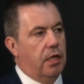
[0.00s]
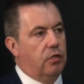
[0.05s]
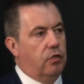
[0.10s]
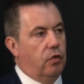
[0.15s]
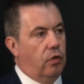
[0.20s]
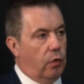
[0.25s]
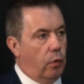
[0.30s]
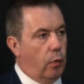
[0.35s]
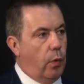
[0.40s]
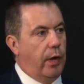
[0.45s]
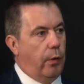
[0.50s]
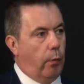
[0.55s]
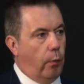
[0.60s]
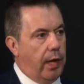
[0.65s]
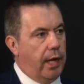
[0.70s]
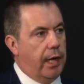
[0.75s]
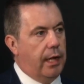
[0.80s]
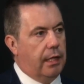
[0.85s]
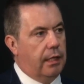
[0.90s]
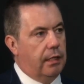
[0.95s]
doing quite
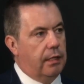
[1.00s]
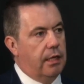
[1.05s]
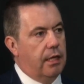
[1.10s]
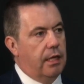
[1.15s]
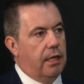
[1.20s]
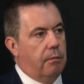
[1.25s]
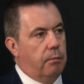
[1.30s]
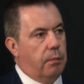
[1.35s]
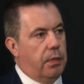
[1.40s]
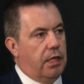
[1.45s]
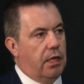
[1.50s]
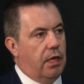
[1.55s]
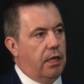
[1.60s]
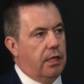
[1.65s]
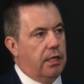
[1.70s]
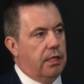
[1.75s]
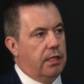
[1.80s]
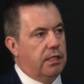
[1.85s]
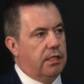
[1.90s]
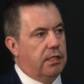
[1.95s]
well,
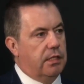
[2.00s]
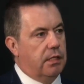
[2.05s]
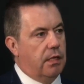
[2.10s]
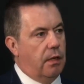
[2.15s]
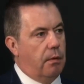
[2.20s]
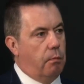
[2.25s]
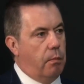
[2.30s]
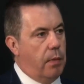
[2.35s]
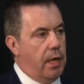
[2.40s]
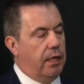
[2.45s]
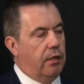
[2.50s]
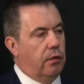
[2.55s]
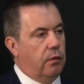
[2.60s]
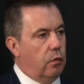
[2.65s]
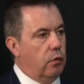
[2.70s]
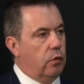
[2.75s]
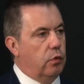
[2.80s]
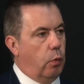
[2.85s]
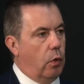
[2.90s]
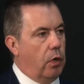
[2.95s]
because many of
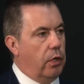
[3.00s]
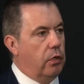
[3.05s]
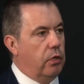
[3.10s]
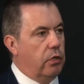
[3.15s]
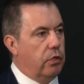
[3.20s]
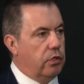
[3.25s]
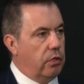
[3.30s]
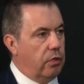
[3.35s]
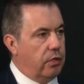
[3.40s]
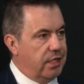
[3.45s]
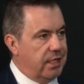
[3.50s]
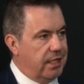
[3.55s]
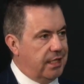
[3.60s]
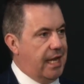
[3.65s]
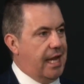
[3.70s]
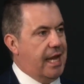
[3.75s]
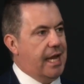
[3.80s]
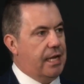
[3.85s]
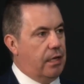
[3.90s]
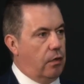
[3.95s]
those workers are
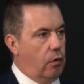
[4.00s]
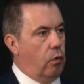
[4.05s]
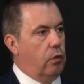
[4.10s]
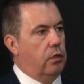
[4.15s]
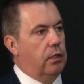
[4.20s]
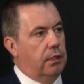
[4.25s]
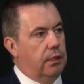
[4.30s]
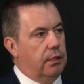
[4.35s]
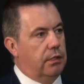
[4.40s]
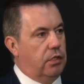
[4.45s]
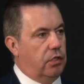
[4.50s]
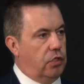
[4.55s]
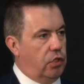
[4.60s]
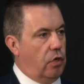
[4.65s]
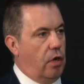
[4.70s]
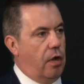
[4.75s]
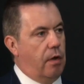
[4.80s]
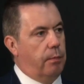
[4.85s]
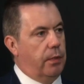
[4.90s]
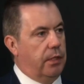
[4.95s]
staying local to
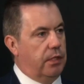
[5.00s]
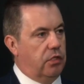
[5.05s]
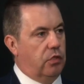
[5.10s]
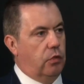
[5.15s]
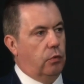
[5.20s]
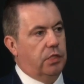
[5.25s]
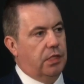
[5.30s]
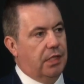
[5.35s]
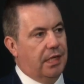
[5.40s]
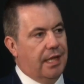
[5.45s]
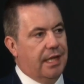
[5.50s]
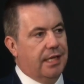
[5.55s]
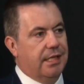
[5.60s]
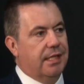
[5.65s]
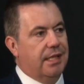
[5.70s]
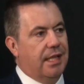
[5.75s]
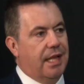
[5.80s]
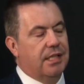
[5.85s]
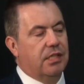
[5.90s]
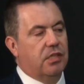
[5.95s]
shop and socialise,
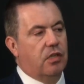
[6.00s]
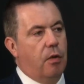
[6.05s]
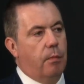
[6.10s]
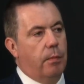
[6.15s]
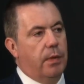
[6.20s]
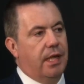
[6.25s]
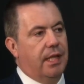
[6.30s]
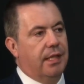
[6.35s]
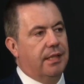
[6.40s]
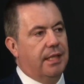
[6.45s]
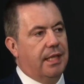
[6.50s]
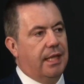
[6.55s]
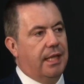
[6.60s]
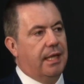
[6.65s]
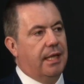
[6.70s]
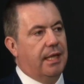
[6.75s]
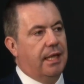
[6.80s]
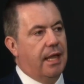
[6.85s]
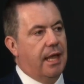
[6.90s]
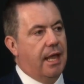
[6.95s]
and that's coming at
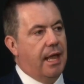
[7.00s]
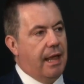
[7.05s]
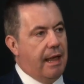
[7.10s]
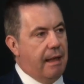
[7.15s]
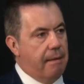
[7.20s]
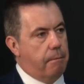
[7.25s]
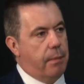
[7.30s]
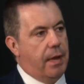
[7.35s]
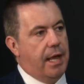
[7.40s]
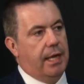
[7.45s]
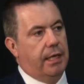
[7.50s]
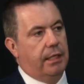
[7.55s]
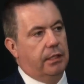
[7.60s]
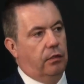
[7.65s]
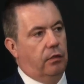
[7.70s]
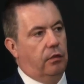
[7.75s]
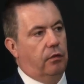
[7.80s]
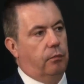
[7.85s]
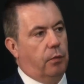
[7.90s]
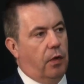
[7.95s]
the impact
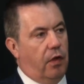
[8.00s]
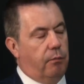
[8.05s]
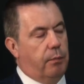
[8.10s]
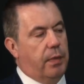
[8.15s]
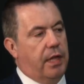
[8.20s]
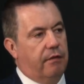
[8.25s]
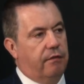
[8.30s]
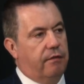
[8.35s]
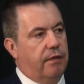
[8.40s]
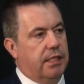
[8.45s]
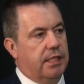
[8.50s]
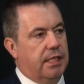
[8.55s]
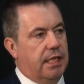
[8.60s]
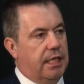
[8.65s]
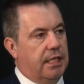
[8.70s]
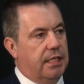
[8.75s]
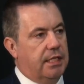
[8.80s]
of Belfast City